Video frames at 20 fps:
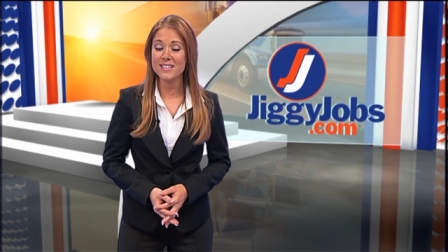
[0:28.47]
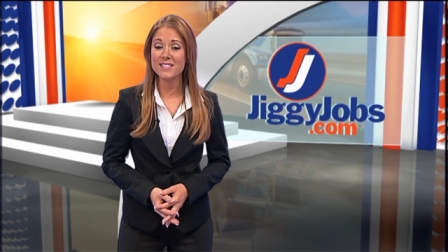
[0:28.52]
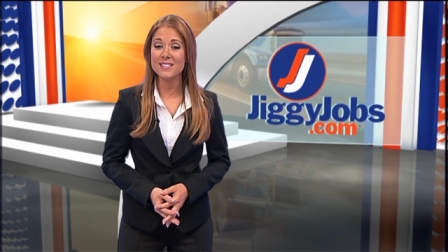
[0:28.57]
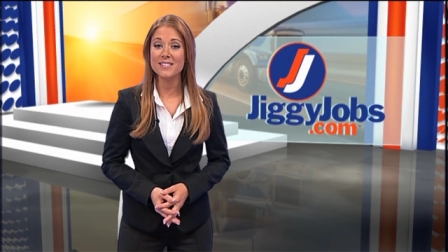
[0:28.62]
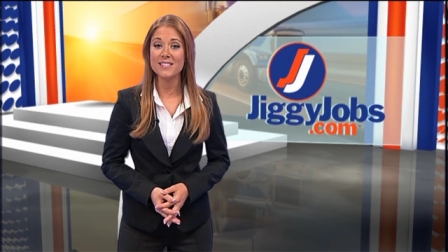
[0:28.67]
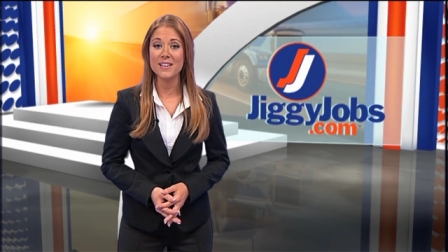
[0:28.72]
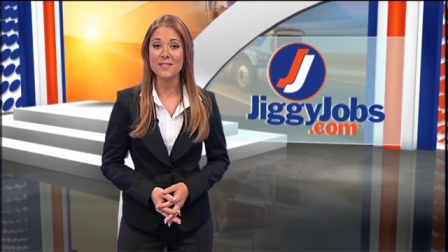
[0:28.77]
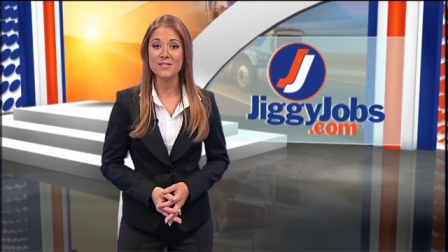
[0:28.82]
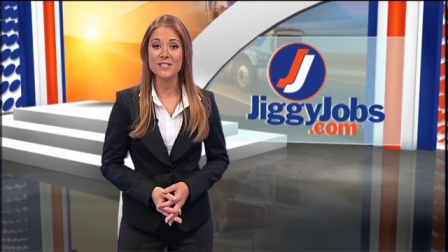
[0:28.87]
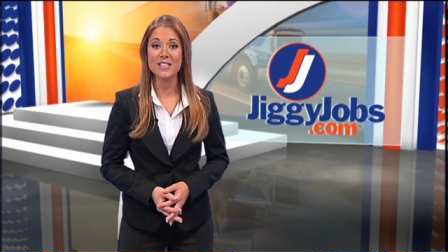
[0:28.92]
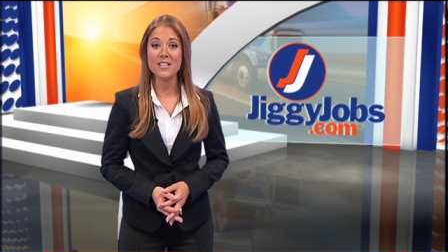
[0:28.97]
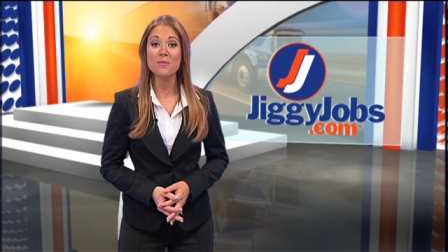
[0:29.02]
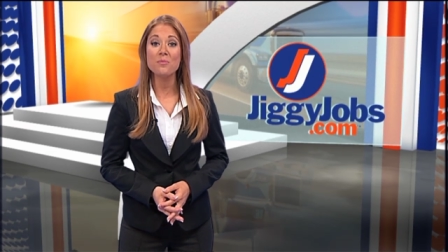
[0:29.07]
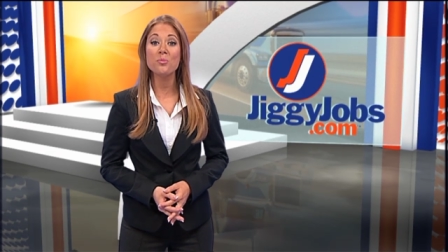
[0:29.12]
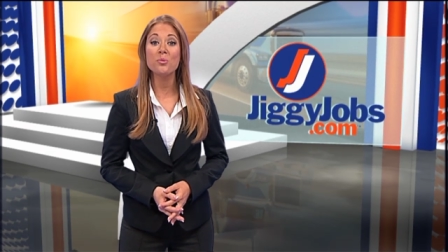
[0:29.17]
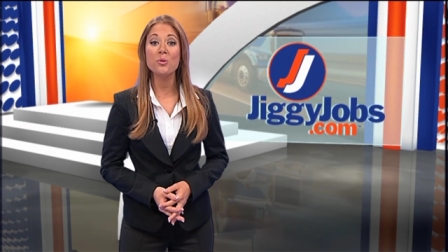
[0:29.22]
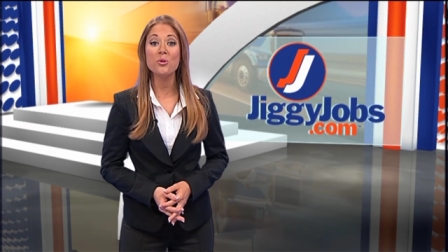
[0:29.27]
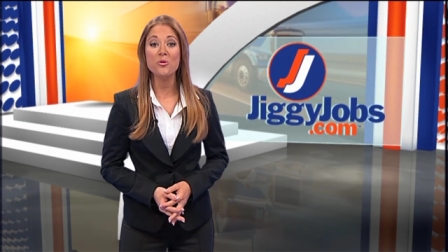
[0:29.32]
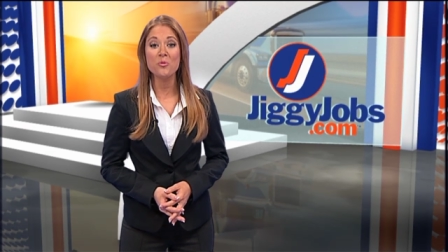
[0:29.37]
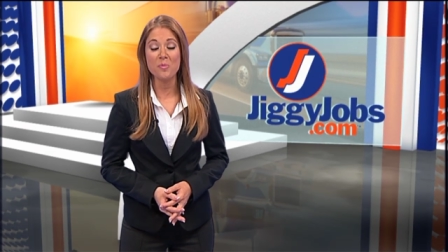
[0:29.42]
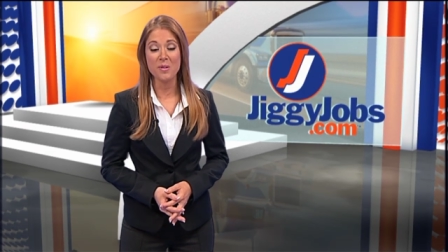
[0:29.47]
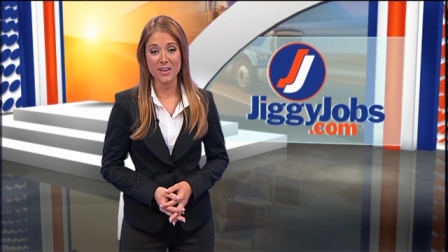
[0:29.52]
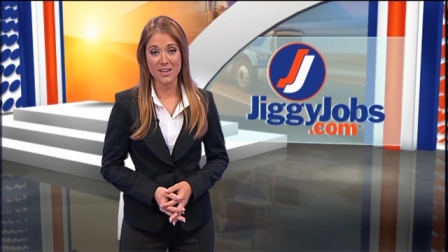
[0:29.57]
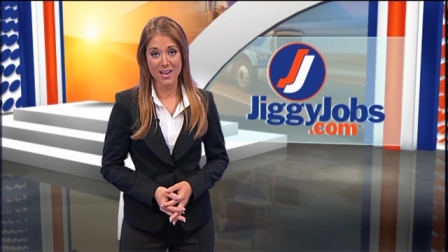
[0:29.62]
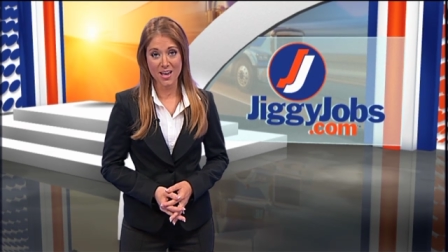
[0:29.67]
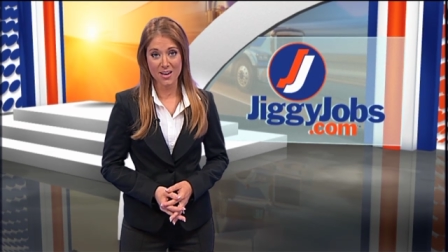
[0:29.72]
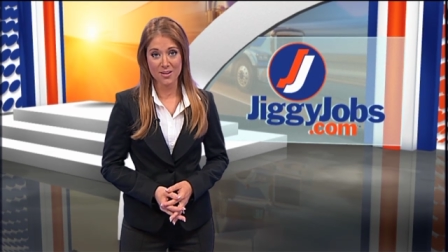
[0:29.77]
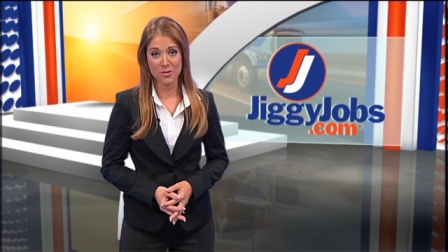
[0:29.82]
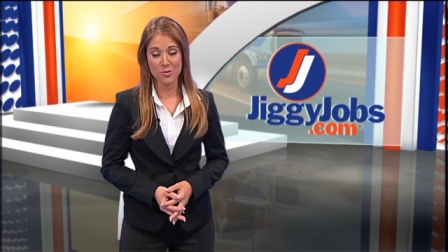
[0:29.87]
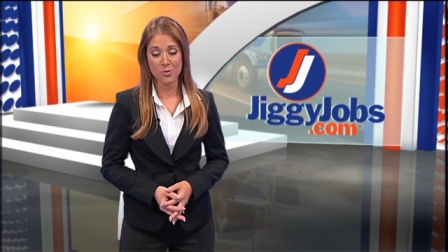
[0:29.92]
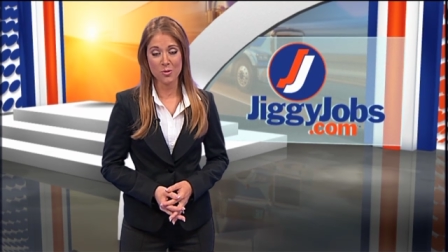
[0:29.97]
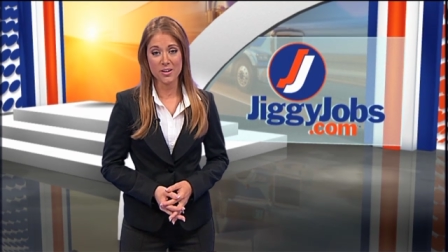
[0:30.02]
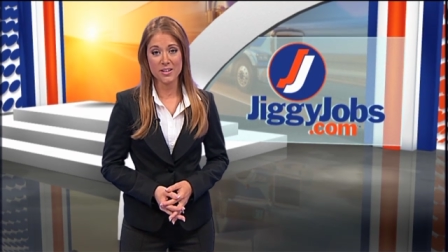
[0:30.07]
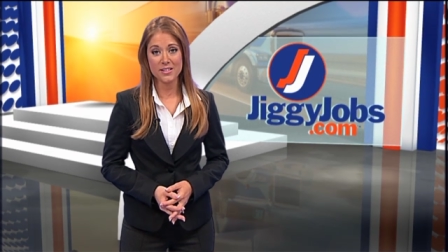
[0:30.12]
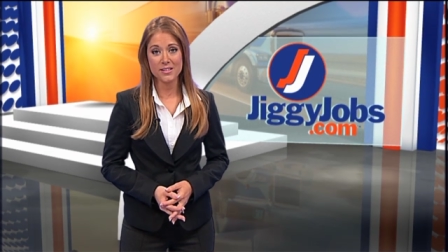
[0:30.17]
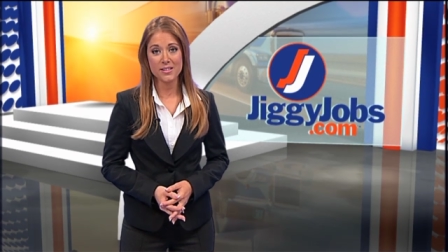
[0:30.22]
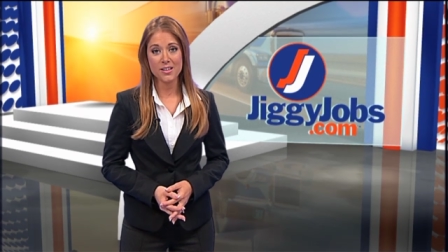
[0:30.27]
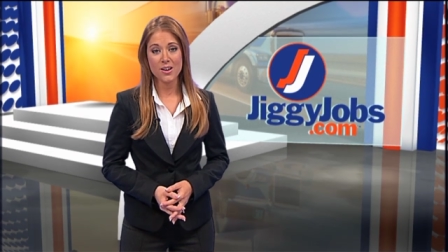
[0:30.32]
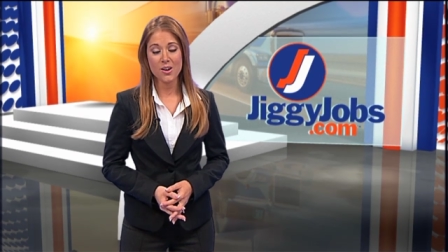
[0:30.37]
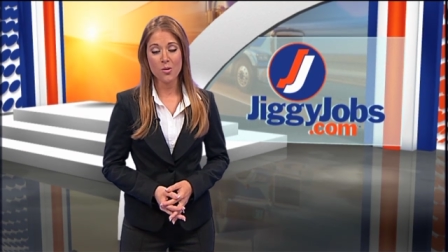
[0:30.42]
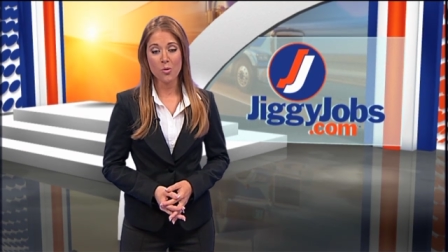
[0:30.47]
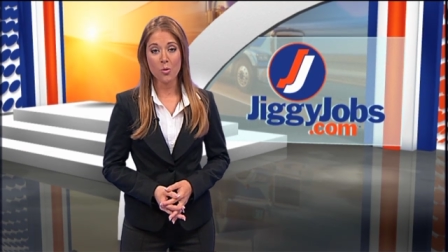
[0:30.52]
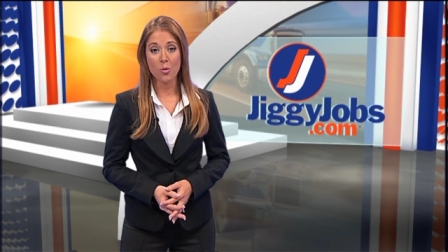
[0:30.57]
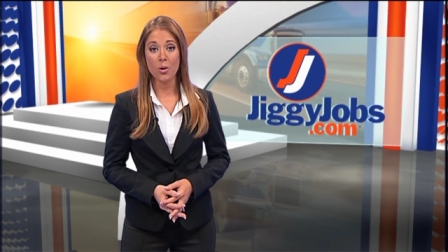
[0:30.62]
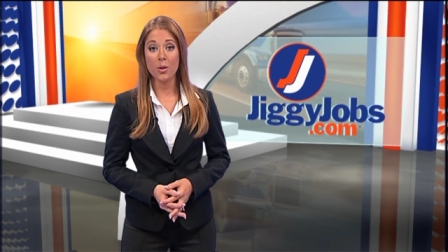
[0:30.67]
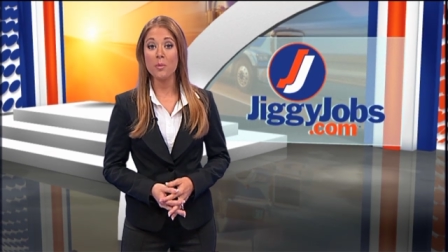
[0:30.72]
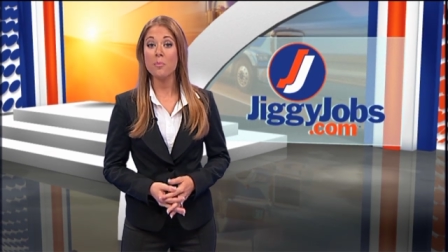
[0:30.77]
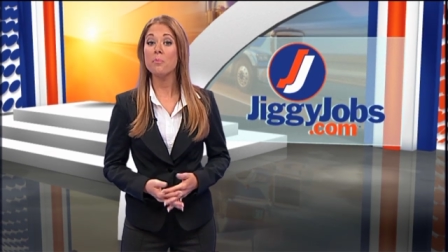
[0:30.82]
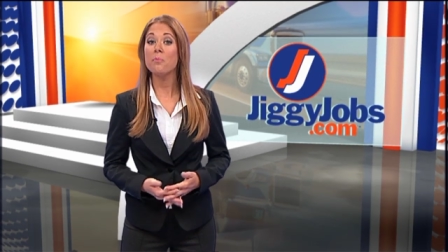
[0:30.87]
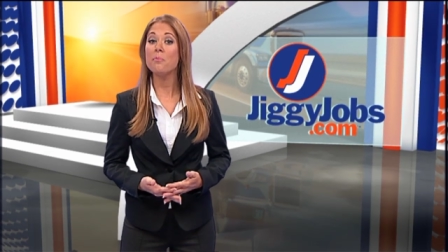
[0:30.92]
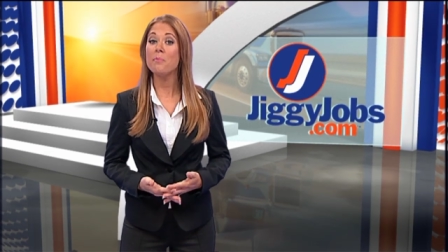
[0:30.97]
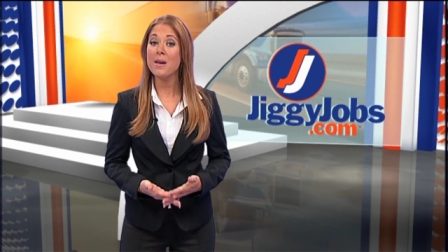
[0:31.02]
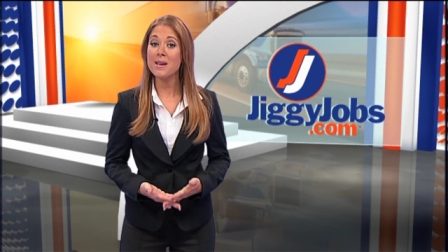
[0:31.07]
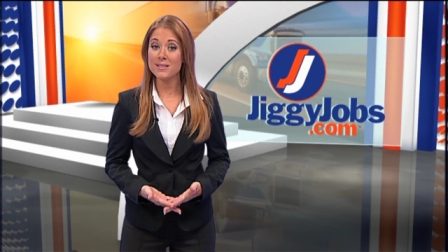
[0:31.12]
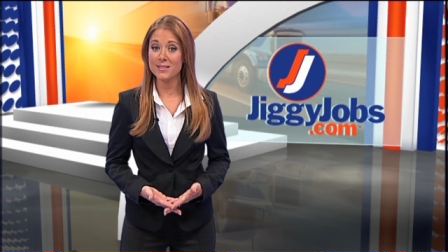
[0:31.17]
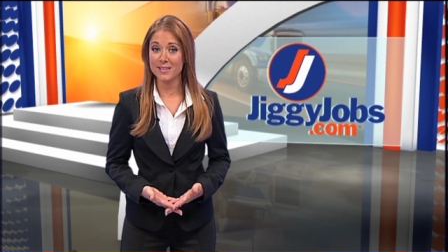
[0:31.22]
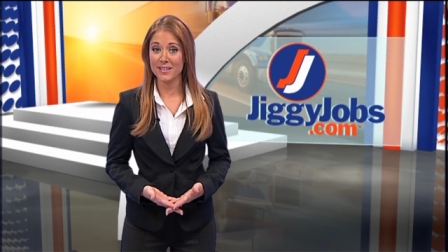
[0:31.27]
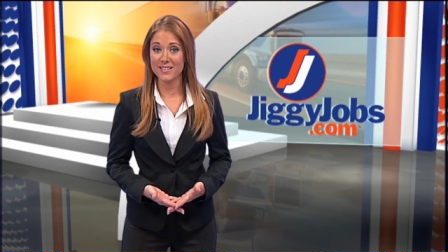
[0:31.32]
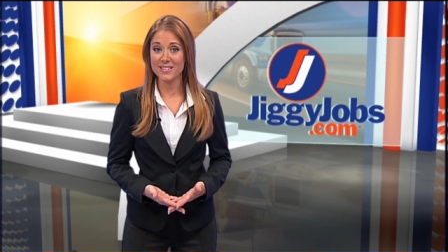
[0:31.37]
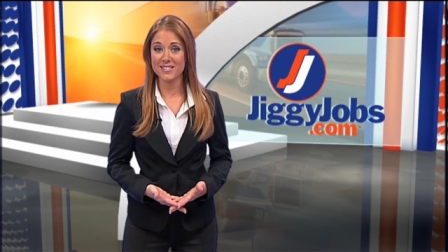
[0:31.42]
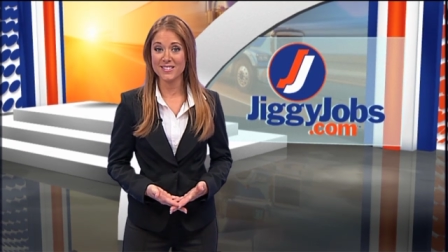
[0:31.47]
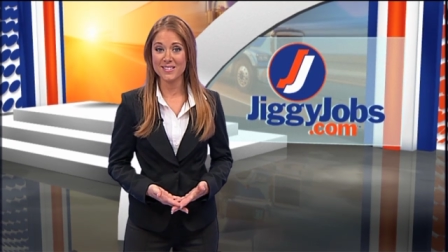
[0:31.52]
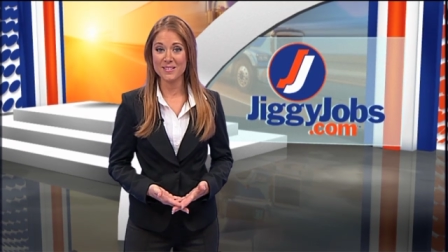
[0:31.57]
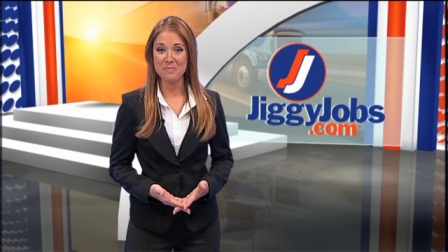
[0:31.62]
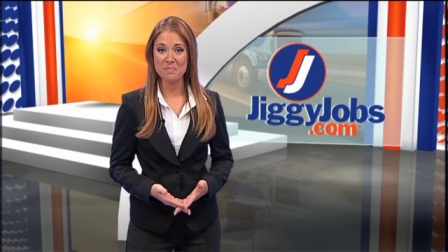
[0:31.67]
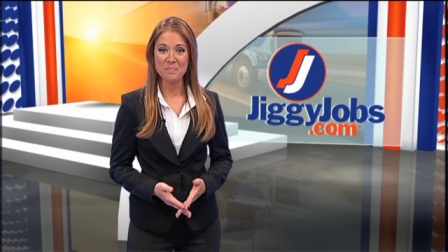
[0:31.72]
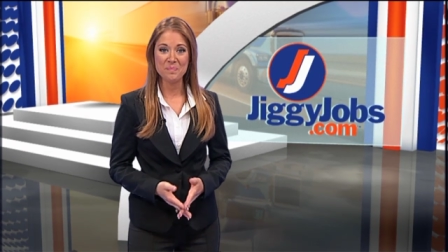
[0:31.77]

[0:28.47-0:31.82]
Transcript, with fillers: and safety improvement categories, or BASICs.